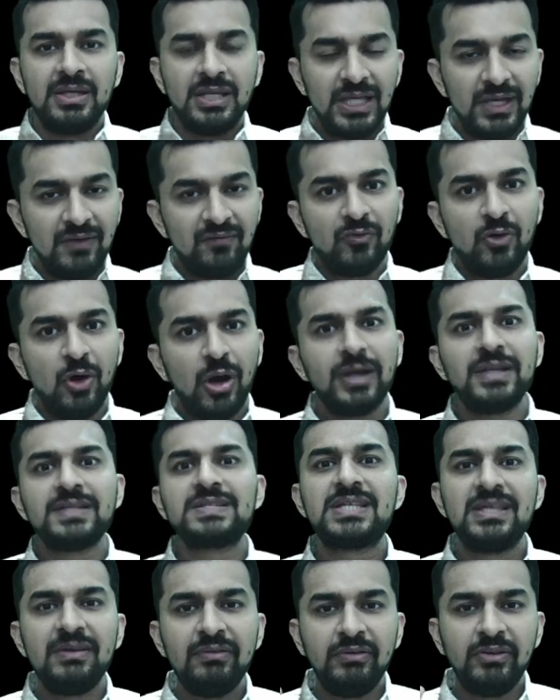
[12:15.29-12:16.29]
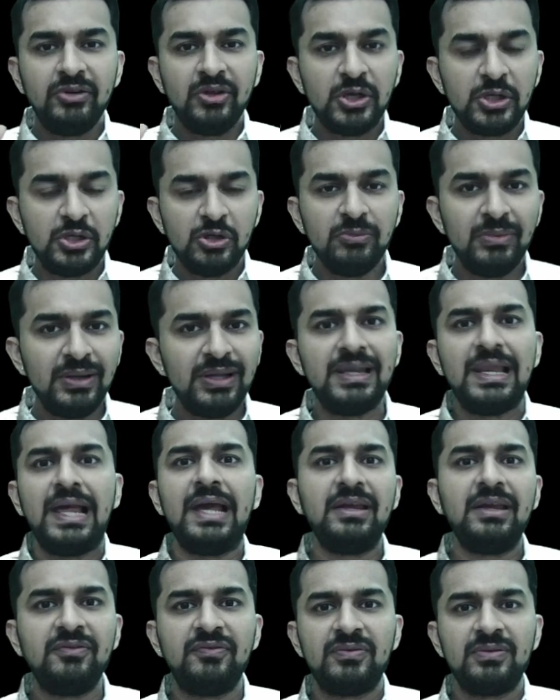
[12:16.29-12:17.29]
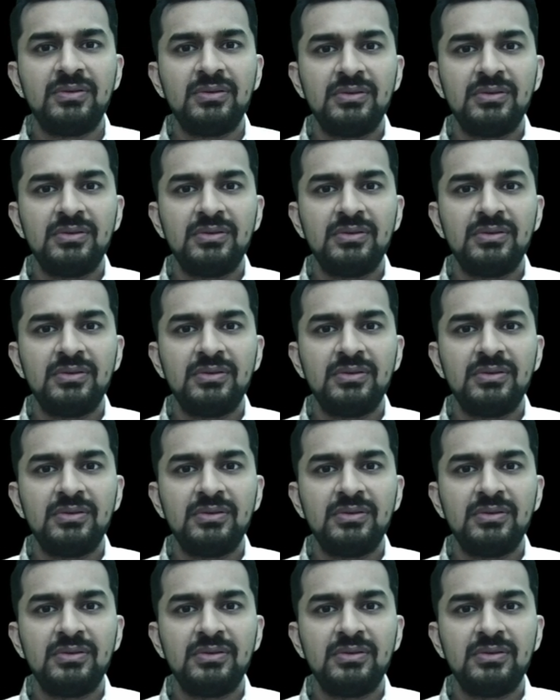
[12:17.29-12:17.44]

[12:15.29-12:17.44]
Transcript: if God has given you a human life,